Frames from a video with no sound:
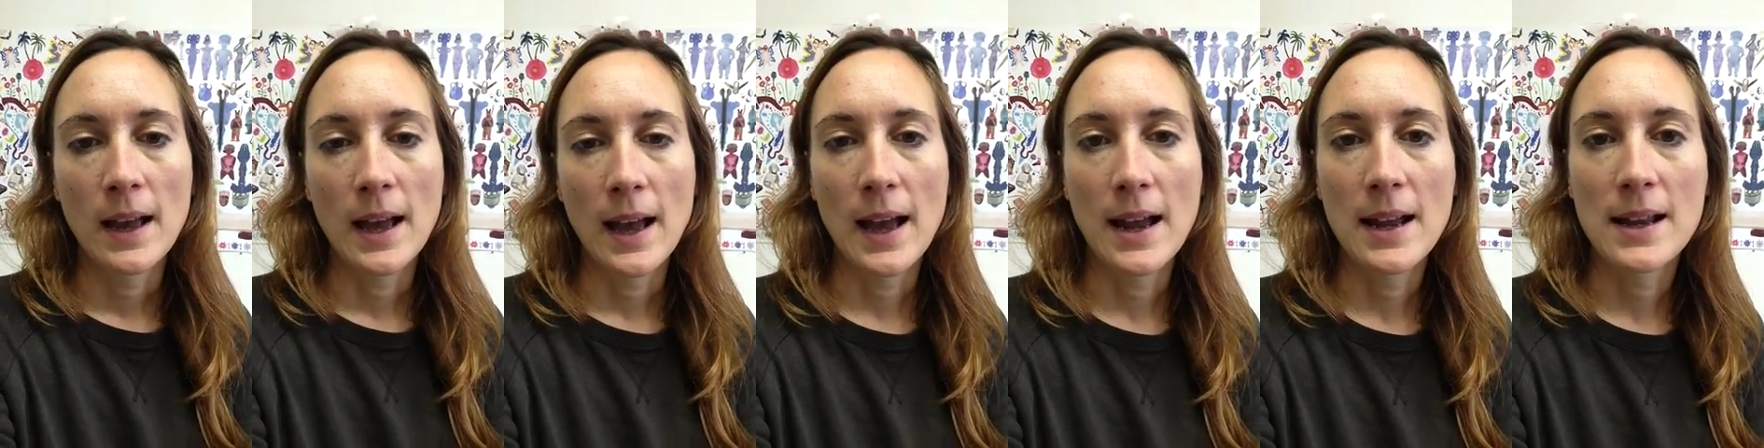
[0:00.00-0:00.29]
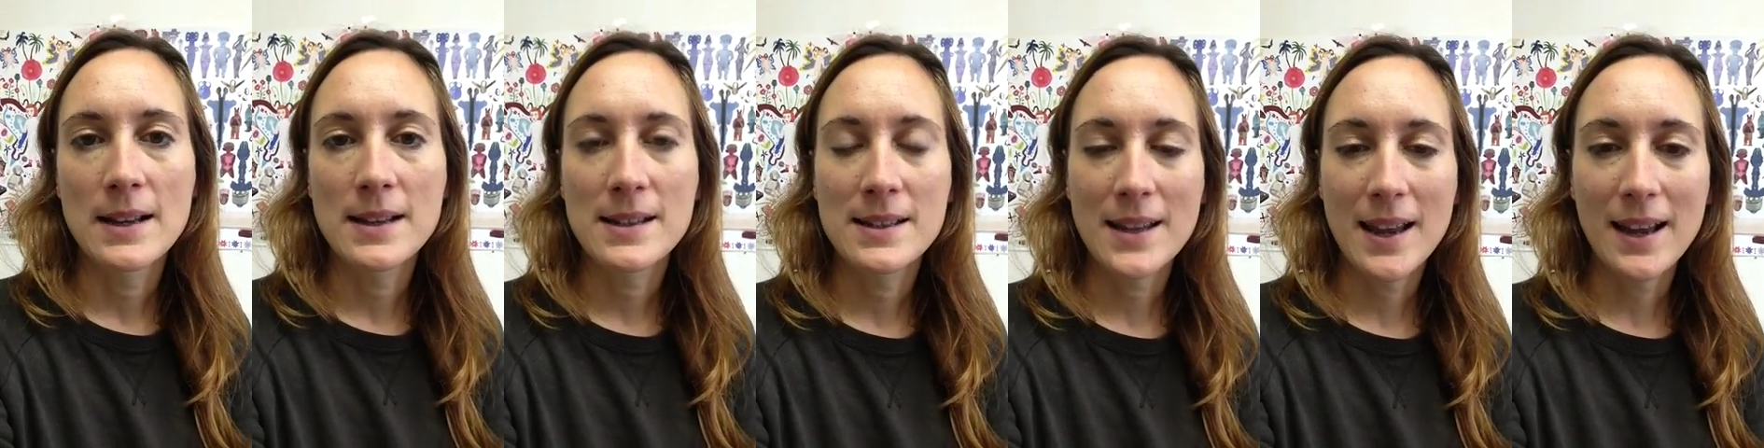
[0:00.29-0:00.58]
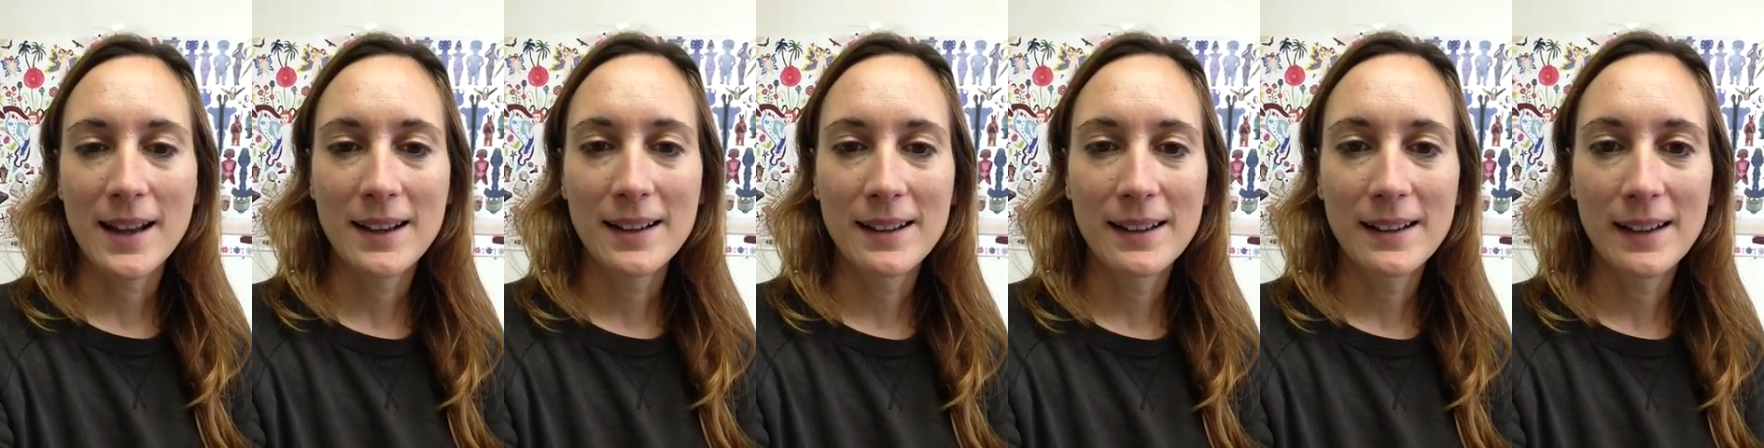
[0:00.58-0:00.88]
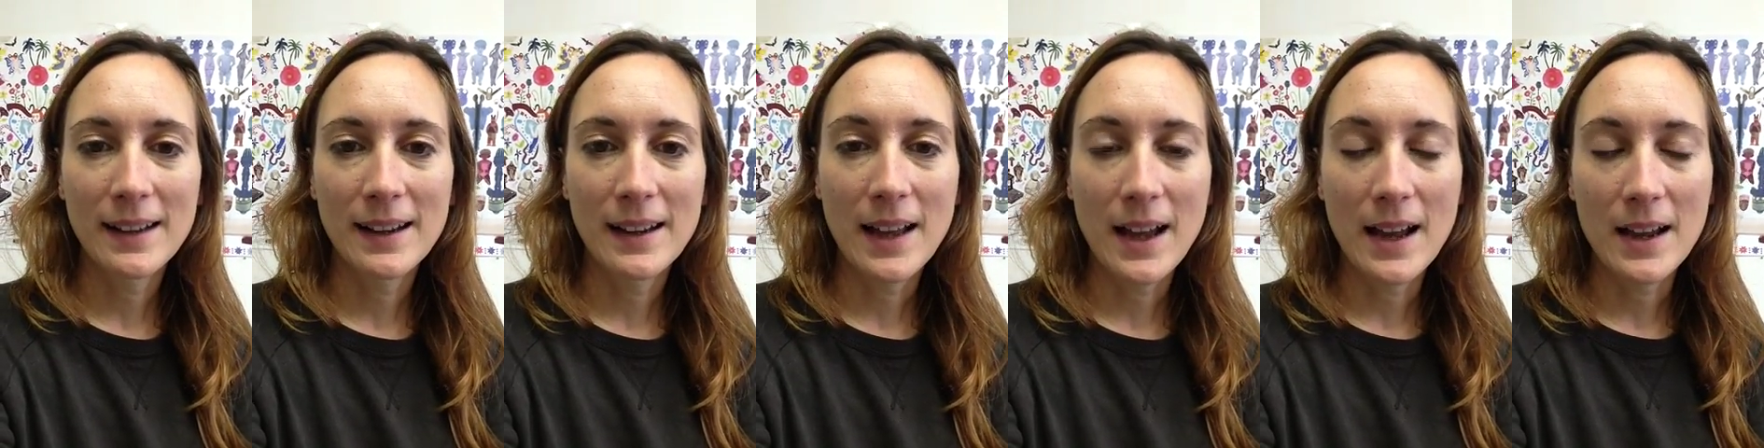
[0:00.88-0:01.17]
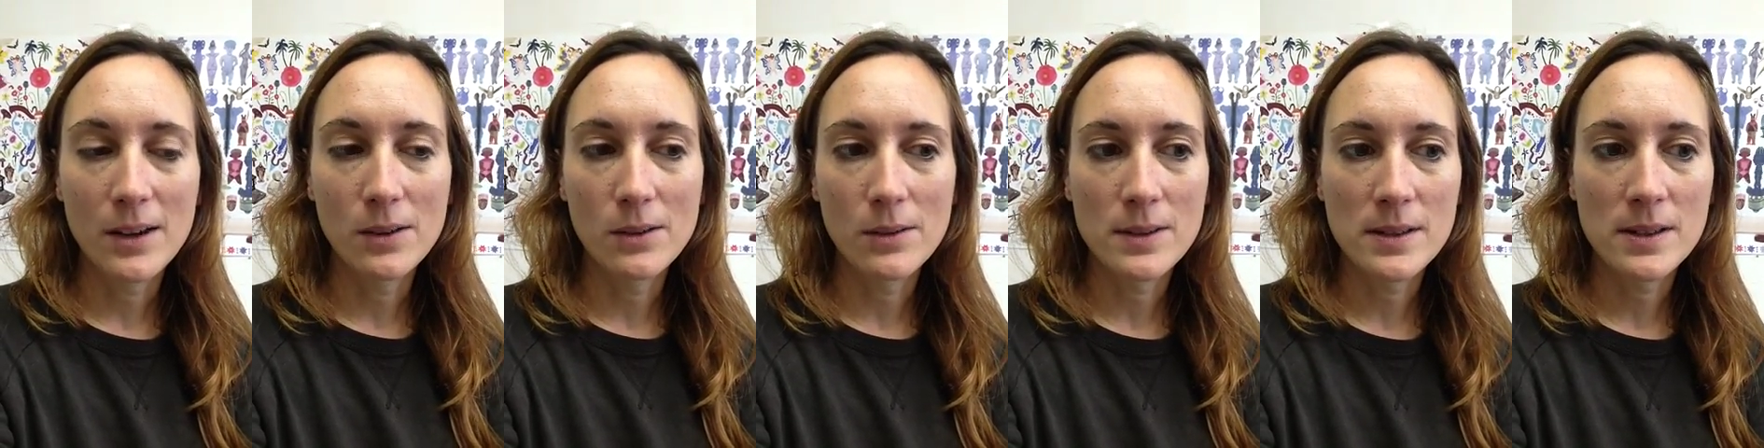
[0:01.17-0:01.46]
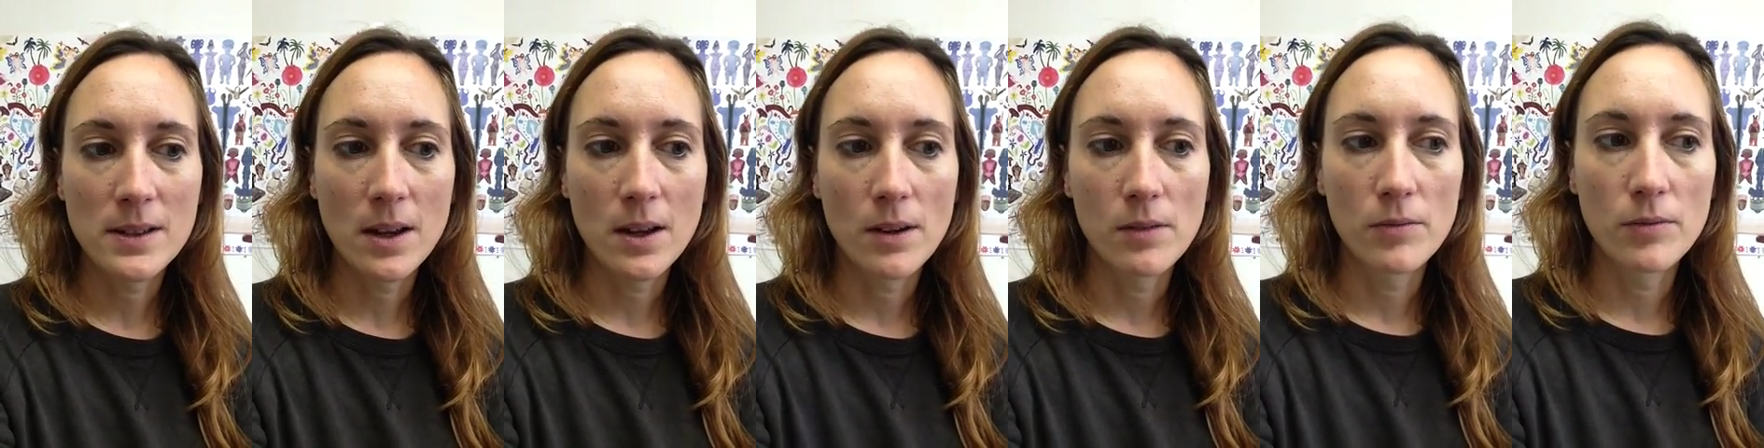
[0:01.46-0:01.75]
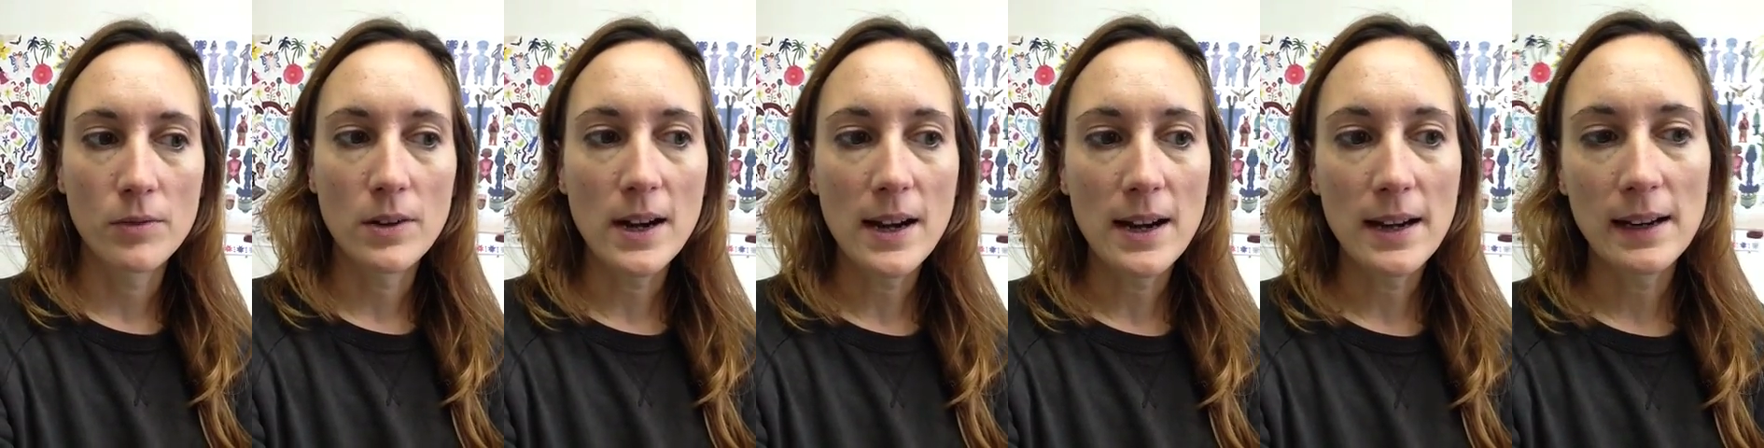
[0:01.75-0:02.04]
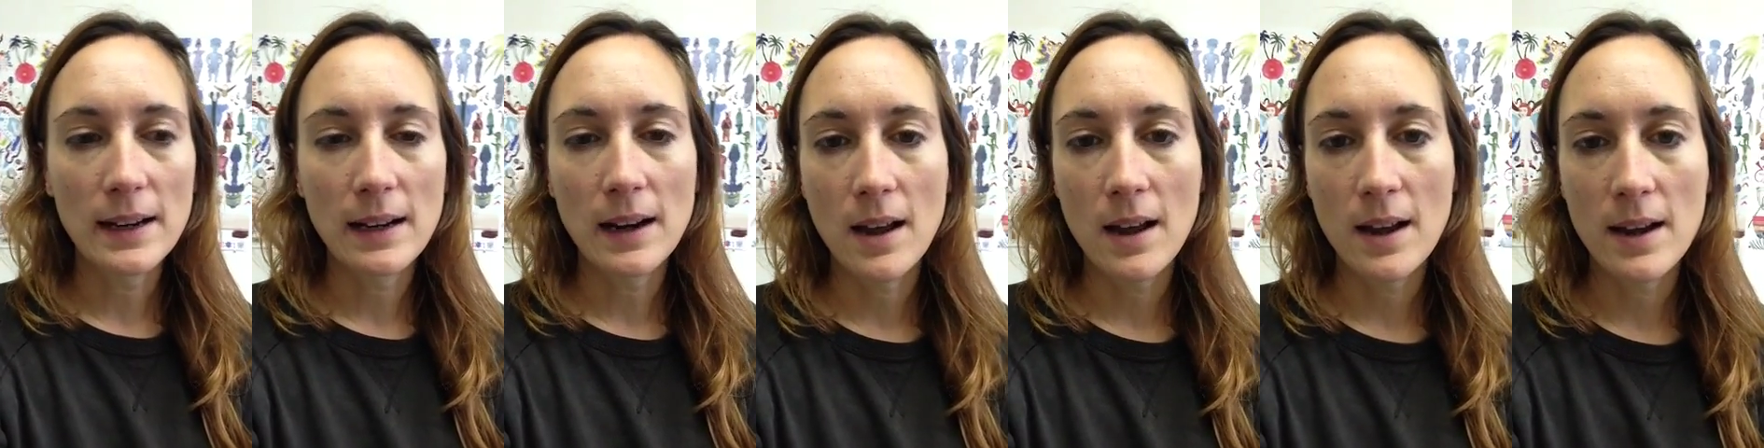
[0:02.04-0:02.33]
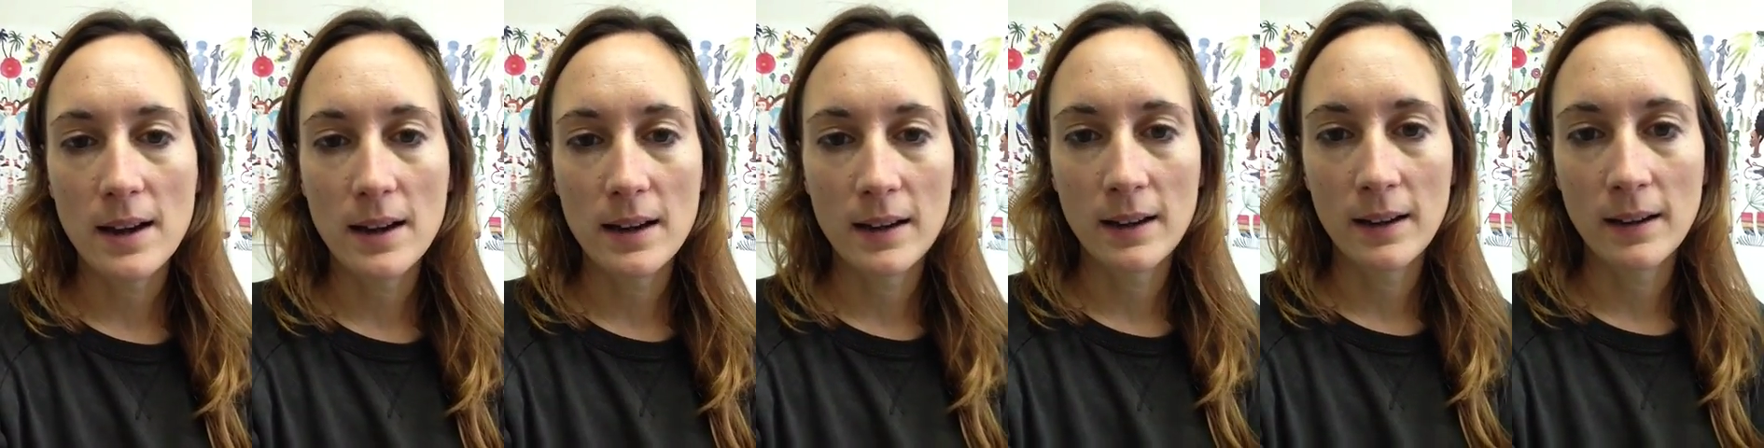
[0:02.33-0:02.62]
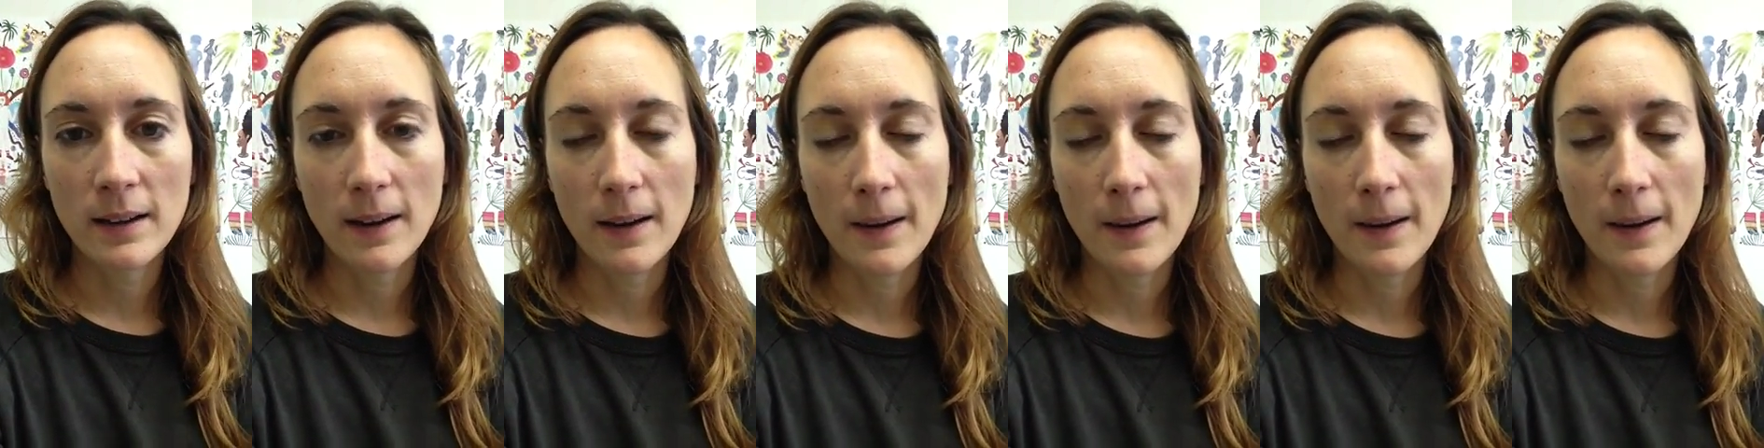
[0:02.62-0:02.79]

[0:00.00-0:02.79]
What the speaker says: And secondly, I also really like